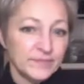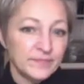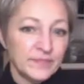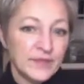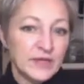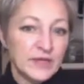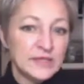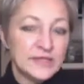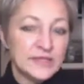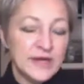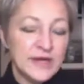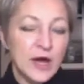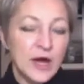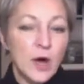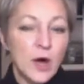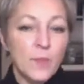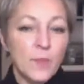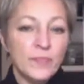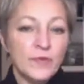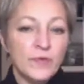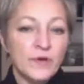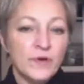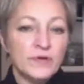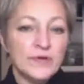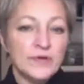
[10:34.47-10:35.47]
to
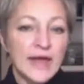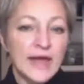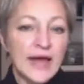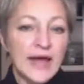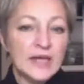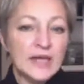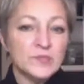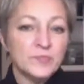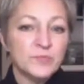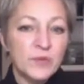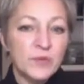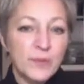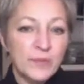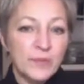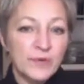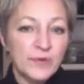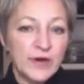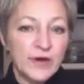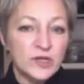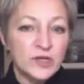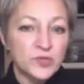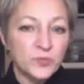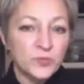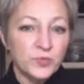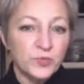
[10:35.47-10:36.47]
help their tax
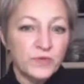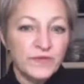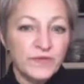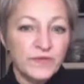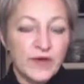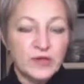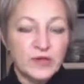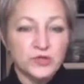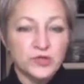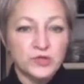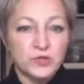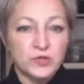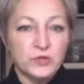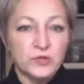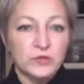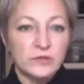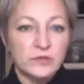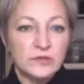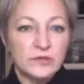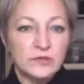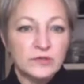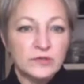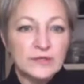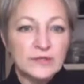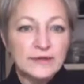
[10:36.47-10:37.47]
preparation
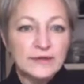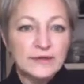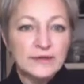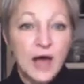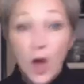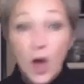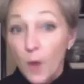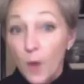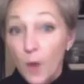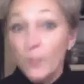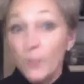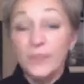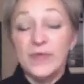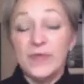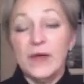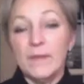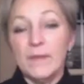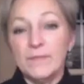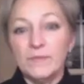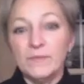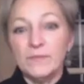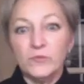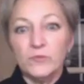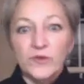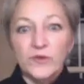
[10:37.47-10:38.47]
professional help
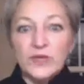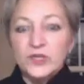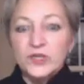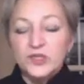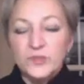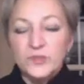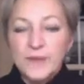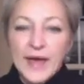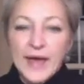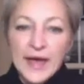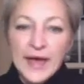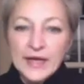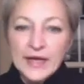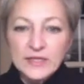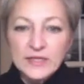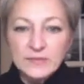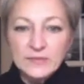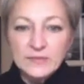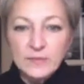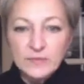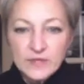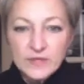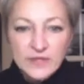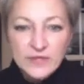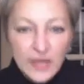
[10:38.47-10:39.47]
them reach the
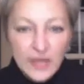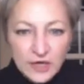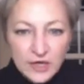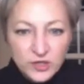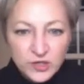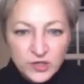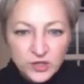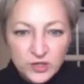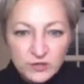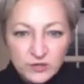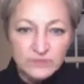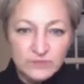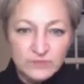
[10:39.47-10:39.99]
maximum deduction?